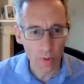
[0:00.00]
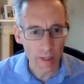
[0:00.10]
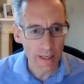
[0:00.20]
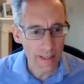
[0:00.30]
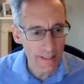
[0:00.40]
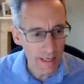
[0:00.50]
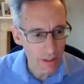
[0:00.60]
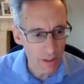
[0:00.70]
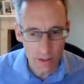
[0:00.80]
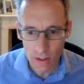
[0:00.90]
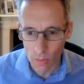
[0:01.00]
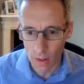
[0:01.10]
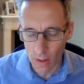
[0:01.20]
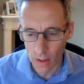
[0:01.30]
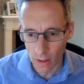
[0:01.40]
the session to
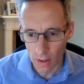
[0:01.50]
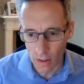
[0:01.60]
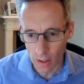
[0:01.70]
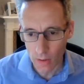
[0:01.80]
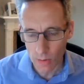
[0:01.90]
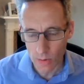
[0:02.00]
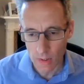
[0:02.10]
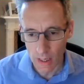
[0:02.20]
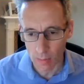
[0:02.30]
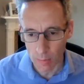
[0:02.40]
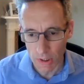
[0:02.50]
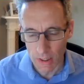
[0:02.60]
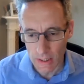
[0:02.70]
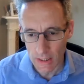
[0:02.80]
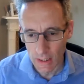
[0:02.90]
a, a close now. But
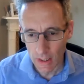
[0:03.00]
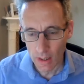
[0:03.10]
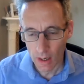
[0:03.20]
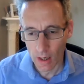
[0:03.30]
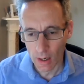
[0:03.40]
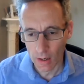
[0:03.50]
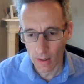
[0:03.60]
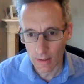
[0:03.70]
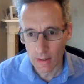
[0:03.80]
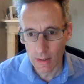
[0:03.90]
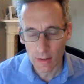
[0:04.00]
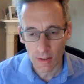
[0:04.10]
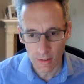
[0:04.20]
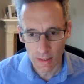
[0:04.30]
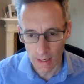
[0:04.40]
just. Uh,
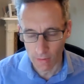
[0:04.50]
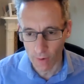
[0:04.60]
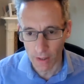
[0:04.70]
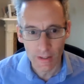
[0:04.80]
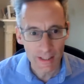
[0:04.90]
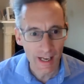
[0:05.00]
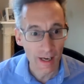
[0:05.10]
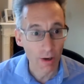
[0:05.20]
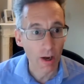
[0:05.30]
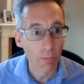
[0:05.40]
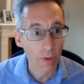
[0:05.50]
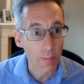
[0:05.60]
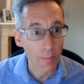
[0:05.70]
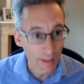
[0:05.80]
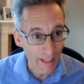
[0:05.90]
Just if I could say a, a really
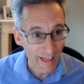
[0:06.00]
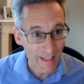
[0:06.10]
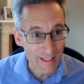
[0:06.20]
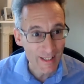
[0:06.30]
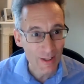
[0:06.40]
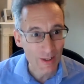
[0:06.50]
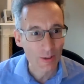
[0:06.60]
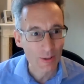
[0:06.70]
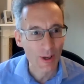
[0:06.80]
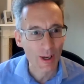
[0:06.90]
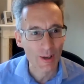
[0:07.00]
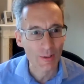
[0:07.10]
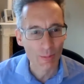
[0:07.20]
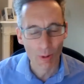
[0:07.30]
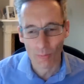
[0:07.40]
big thanks to uh,
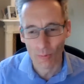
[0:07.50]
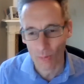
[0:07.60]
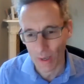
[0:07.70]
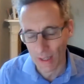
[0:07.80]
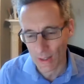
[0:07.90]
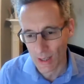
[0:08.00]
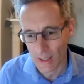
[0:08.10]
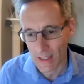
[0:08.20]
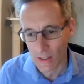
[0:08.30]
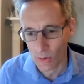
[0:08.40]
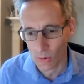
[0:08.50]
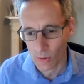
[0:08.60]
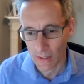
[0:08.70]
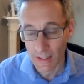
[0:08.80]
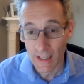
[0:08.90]
Rob for a really interesting talk,
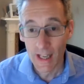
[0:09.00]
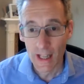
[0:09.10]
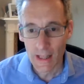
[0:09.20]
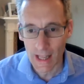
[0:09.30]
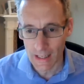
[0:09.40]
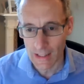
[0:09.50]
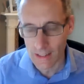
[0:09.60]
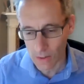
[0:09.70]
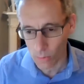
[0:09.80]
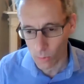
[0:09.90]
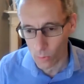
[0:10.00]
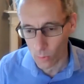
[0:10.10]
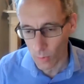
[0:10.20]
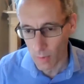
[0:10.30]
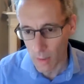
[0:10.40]
and thanks to all
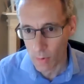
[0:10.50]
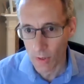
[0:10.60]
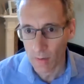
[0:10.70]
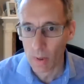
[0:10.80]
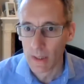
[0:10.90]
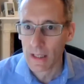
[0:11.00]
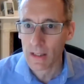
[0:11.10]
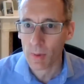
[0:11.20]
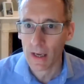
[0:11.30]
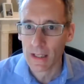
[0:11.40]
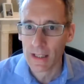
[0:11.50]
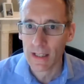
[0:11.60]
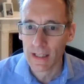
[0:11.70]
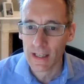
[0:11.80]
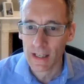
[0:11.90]
the people that participated
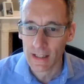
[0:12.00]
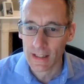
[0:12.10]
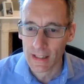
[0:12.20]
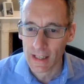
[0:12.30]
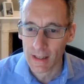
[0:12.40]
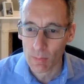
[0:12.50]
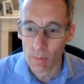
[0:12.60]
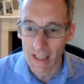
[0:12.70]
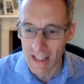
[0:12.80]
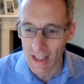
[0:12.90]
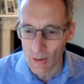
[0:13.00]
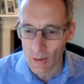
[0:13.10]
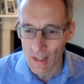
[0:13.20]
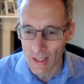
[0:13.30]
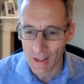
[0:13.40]
uh, today, particularly those
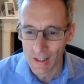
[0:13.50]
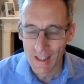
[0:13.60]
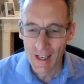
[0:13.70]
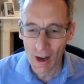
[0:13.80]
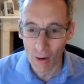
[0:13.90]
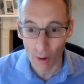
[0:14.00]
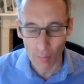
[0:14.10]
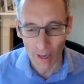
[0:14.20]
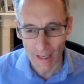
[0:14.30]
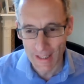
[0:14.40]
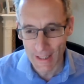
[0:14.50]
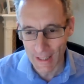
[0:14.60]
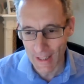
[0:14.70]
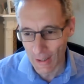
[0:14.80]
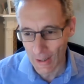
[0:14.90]
that are, are up late in the,
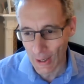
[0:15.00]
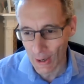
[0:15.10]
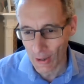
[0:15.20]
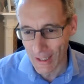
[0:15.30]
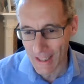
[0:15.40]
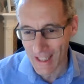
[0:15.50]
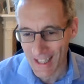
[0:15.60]
the night,